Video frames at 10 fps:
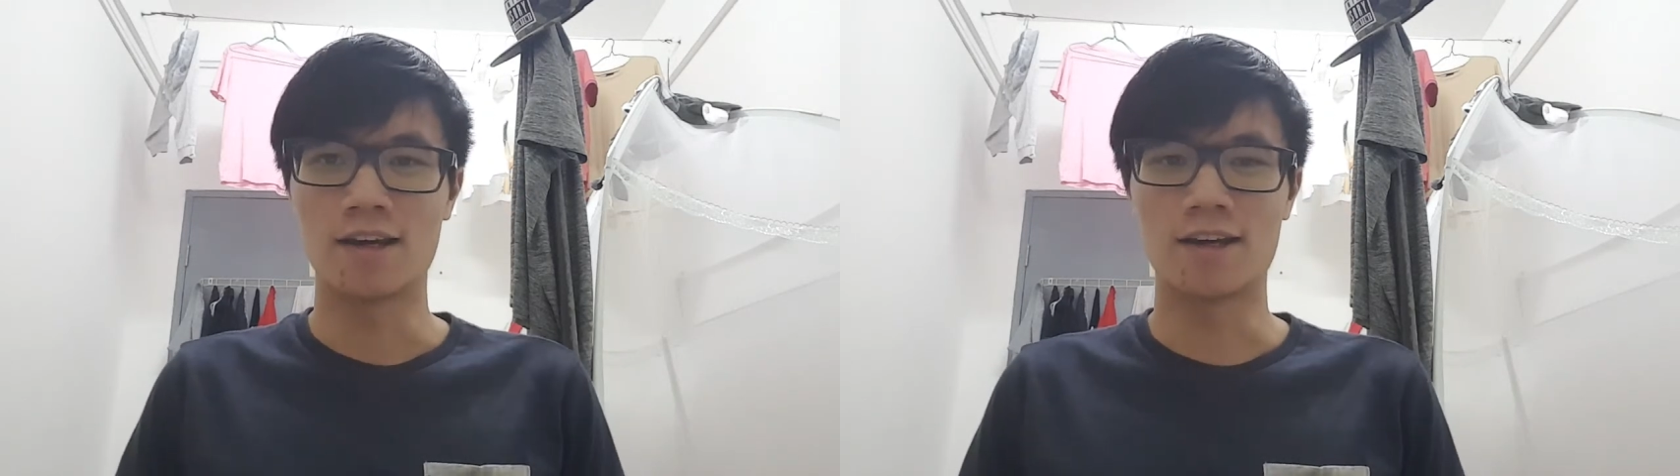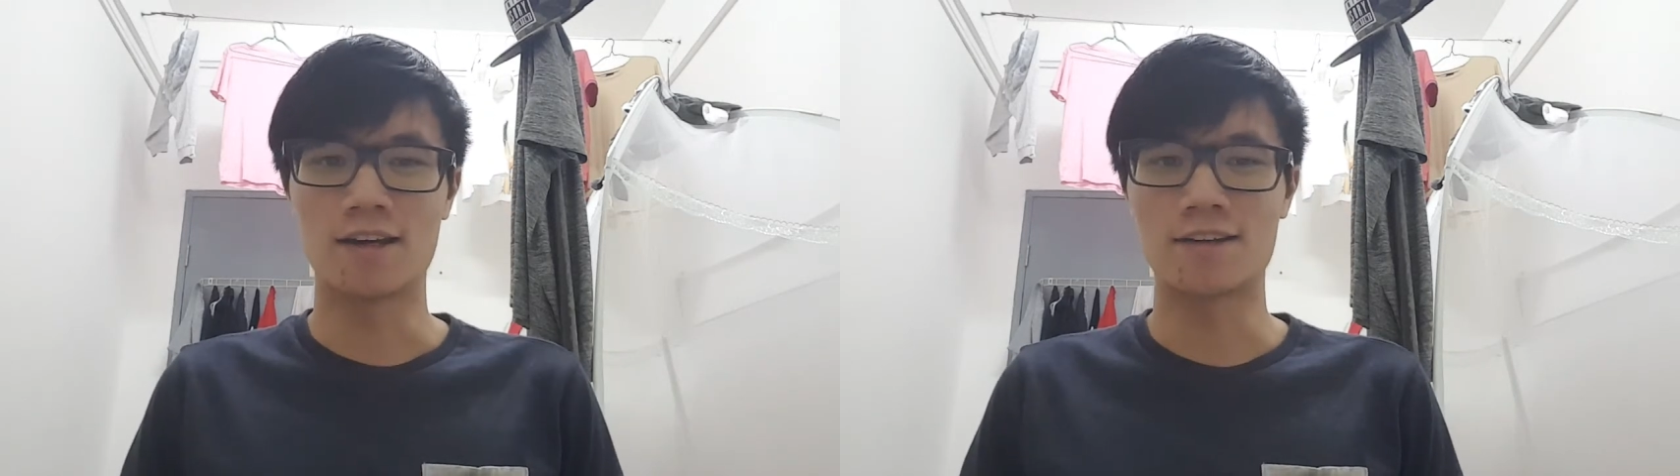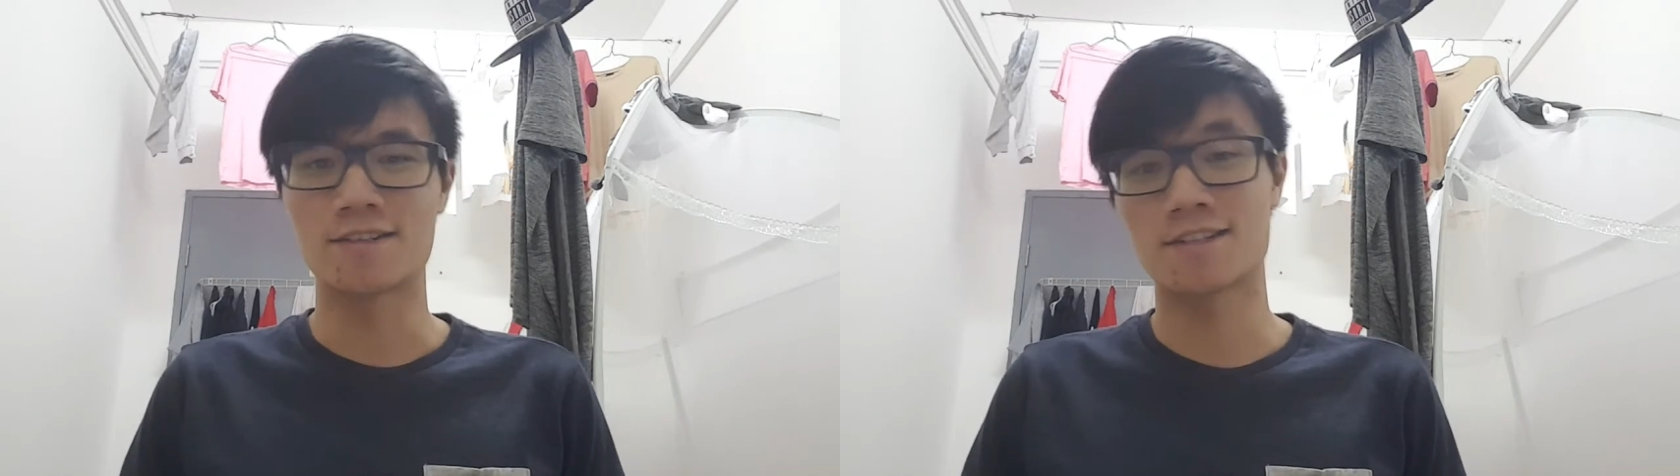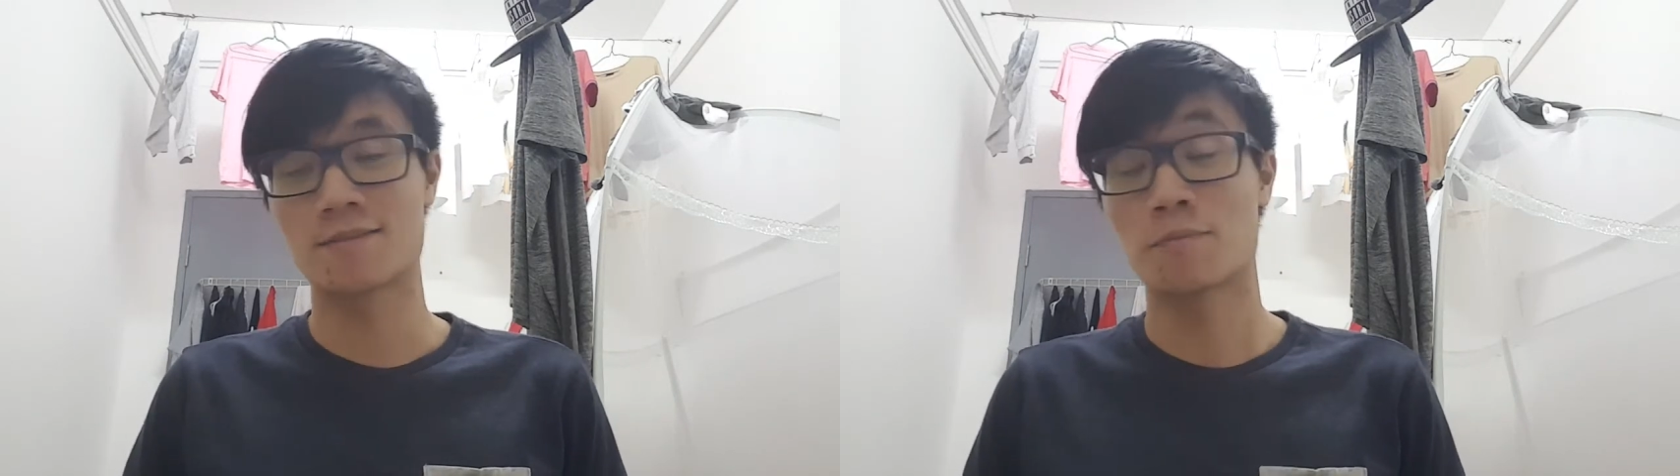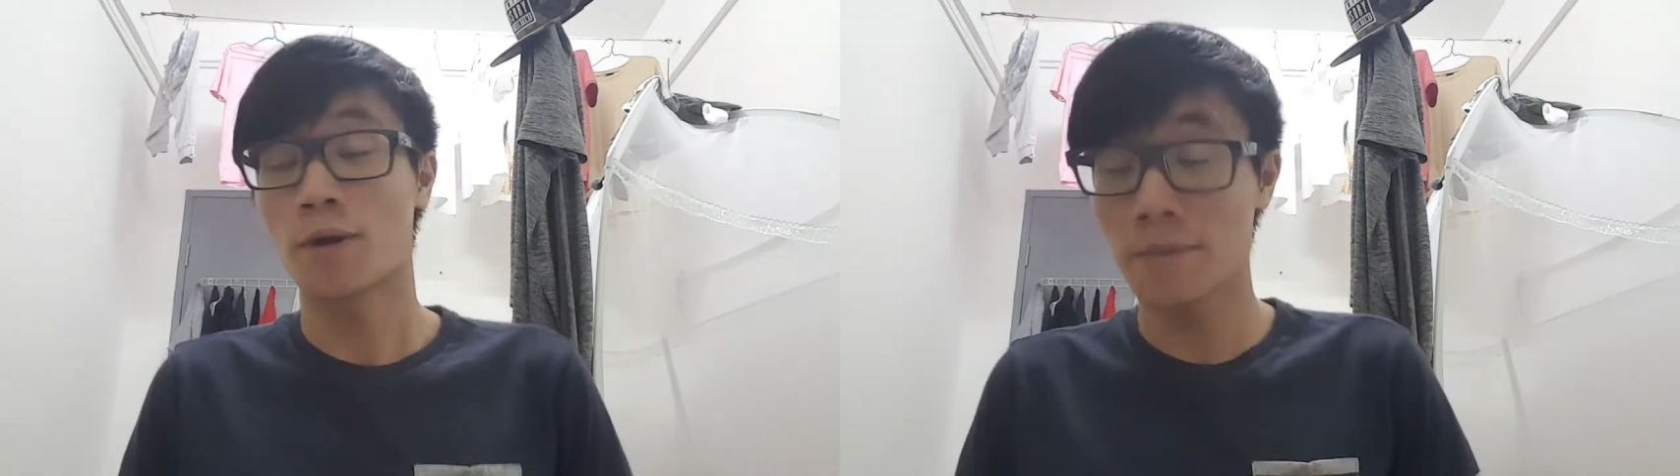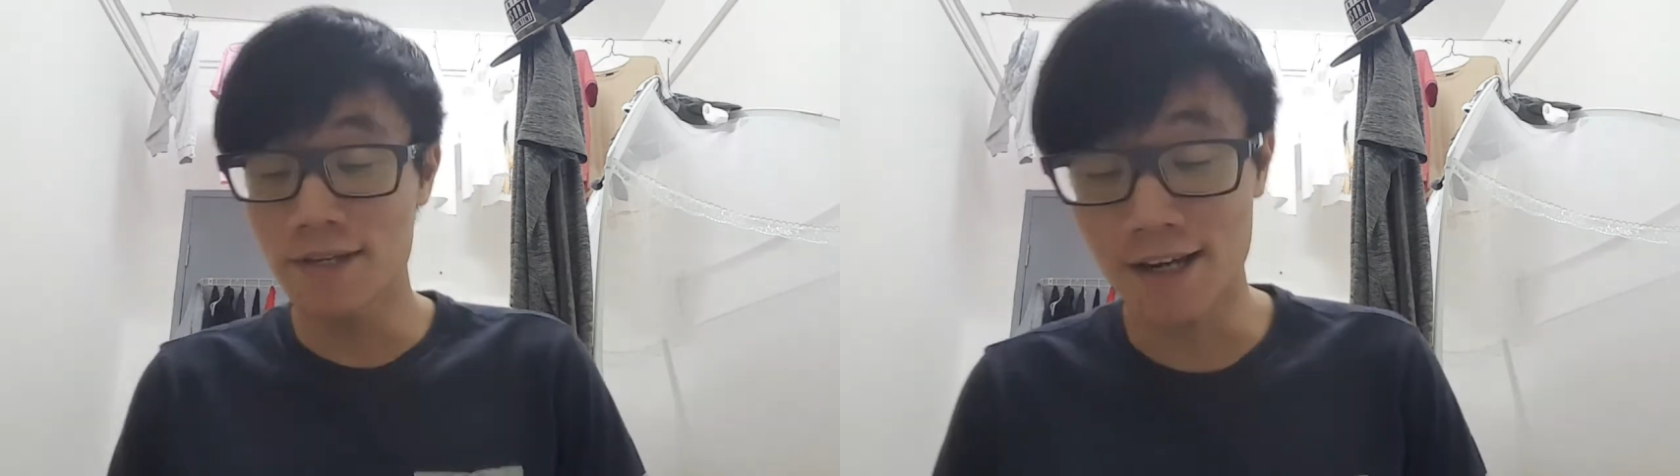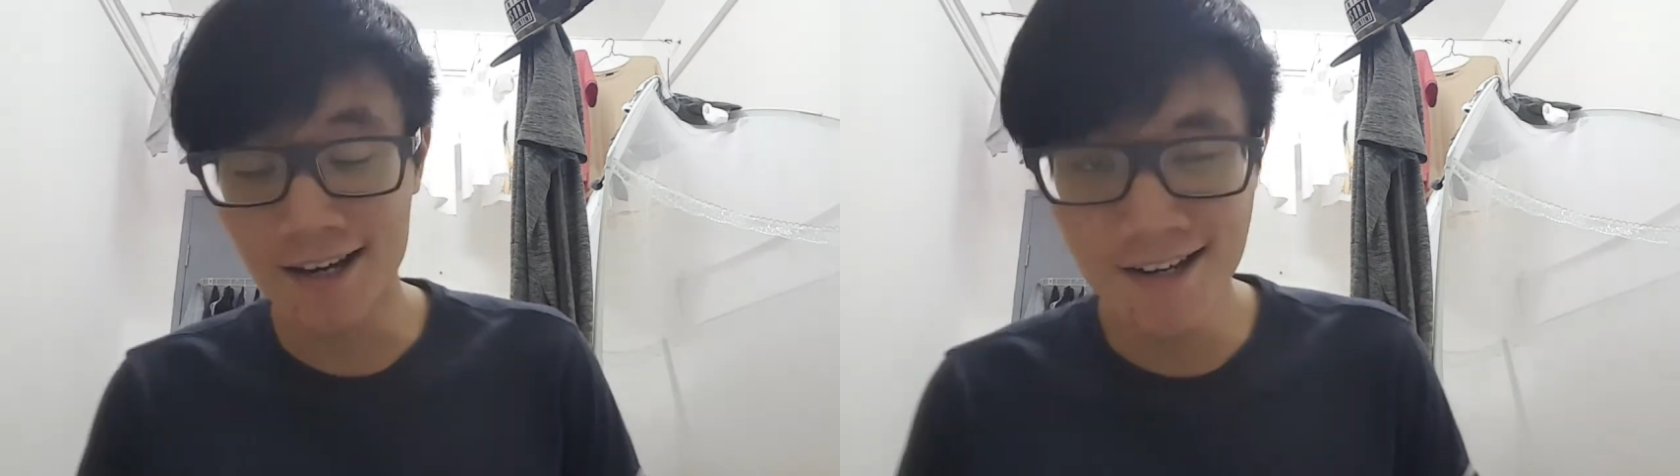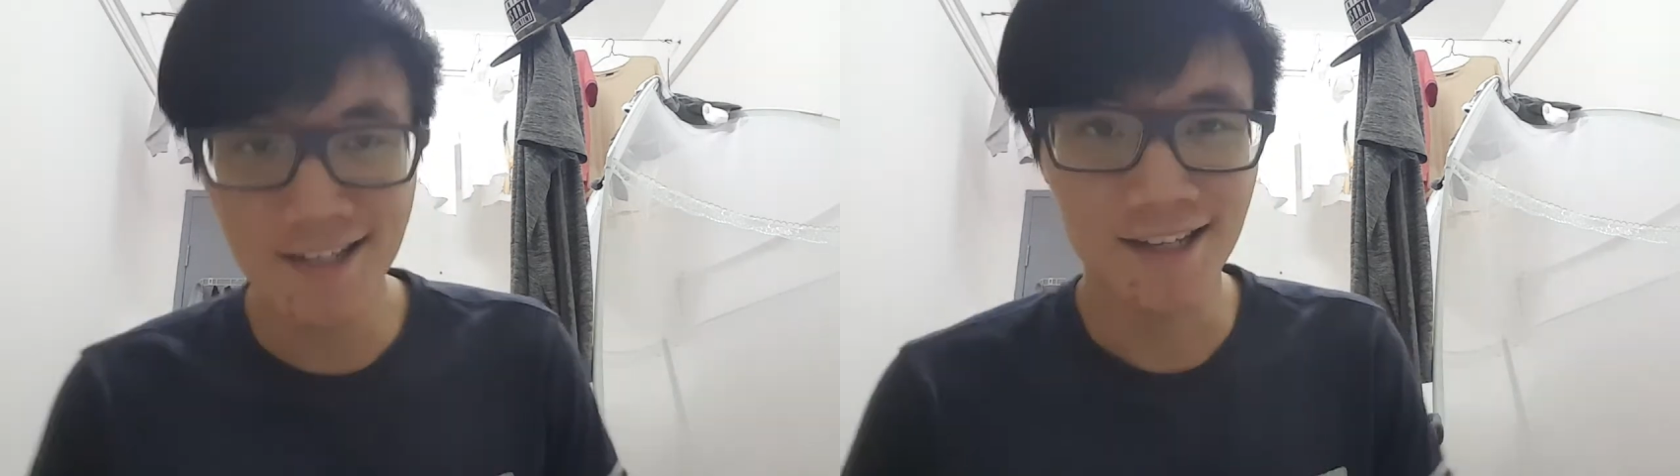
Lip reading: And probably not.